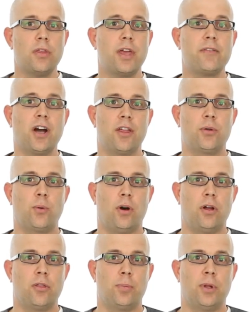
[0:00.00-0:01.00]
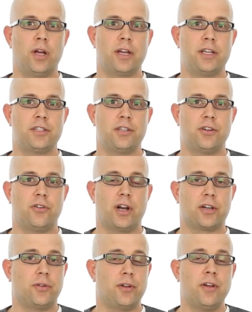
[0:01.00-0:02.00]
They've gone through all the plugins in the
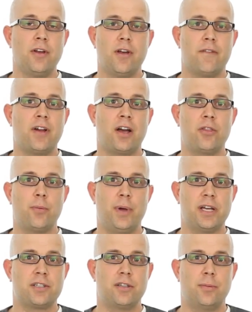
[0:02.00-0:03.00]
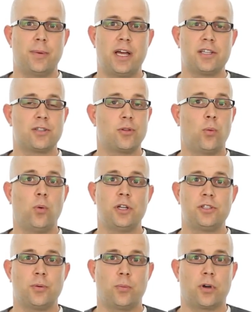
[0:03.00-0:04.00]
directory, found the best of the best, the
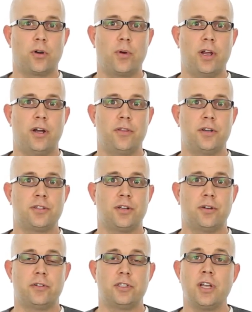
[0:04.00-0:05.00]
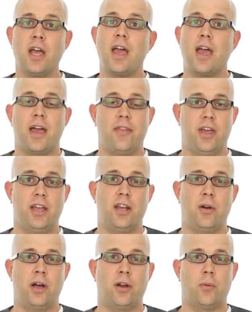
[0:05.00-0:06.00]
ones that work great on their servers, and they
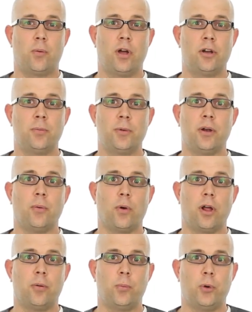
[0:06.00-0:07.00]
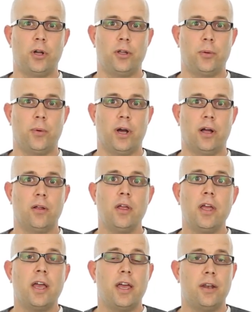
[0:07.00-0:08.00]
know how to run them and run them really well.
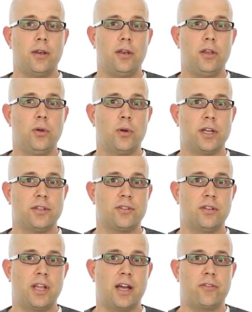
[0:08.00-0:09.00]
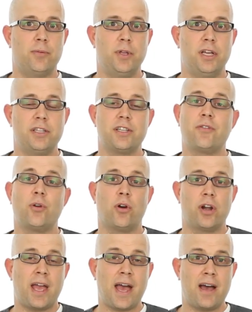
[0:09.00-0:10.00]
And you can select from these. If you
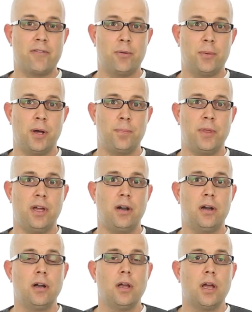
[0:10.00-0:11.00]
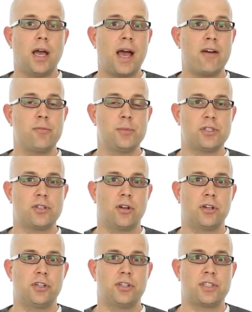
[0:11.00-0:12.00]
already have them up there, have them
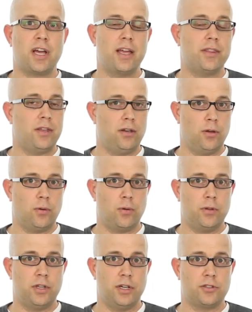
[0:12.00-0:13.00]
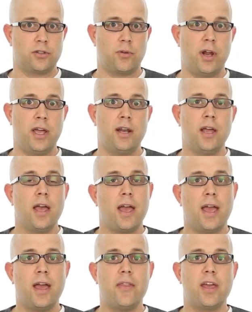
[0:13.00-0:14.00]
installed on your site, then it's great,
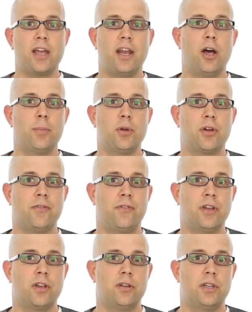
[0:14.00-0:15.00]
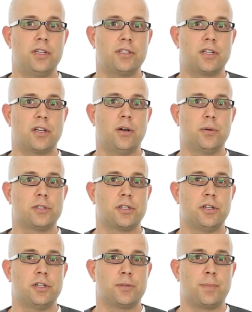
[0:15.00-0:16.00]
and they can help you configure these to go as
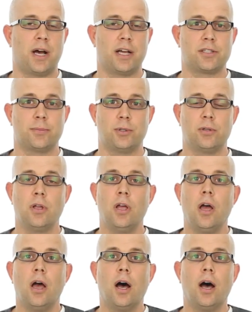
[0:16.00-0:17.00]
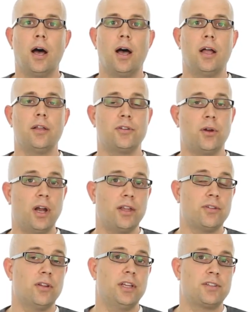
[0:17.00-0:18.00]
good as possible. All right,
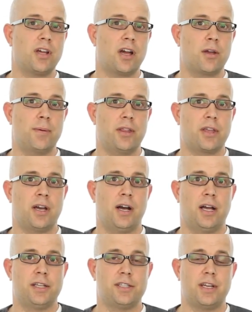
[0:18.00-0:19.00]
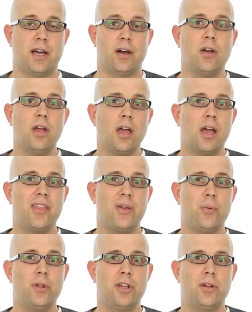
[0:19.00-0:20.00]
so let's talk about the cons now. And there
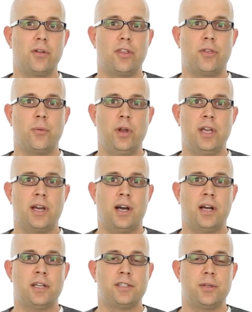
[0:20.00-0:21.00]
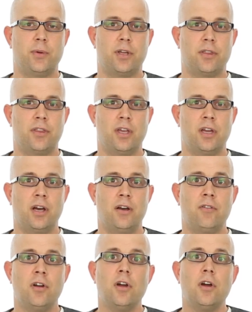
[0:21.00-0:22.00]
are really only 3 cons that we can think
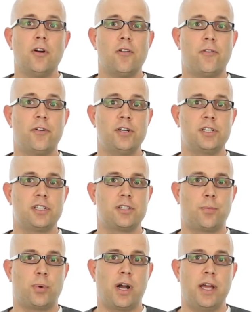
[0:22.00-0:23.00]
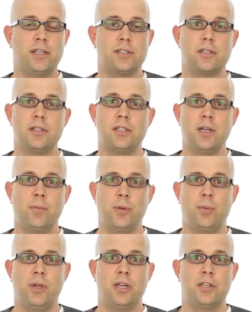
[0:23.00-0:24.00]
of. First is the price.
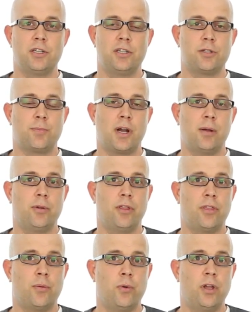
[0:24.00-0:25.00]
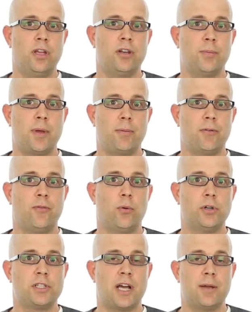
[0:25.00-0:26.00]
WP Engine is probably 3 to maybe
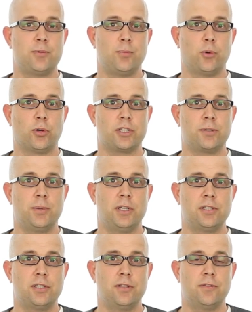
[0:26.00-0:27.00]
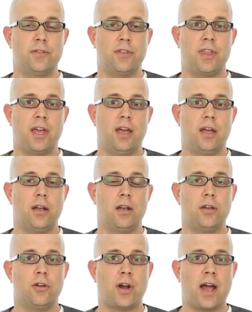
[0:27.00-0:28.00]
4 times more expensive than
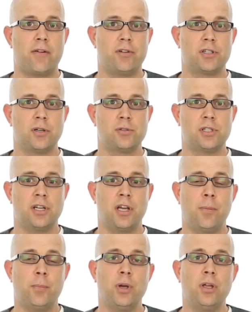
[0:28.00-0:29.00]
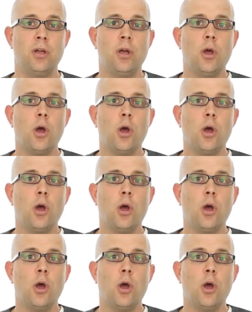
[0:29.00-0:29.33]
your average hosting company,